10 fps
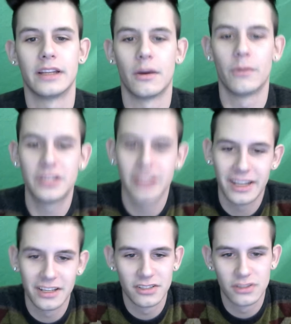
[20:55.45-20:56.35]
And I
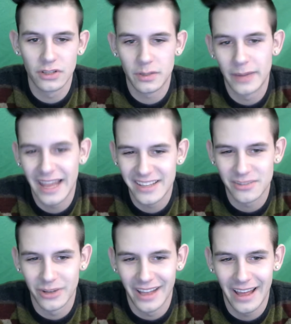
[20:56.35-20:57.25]
wish I could just look
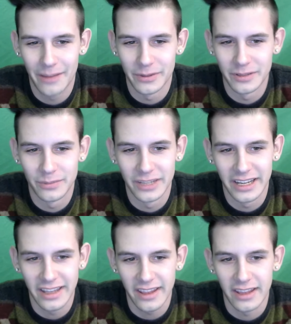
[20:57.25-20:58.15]
past what
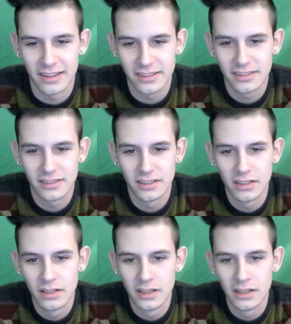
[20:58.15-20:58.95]
happened, but I can't.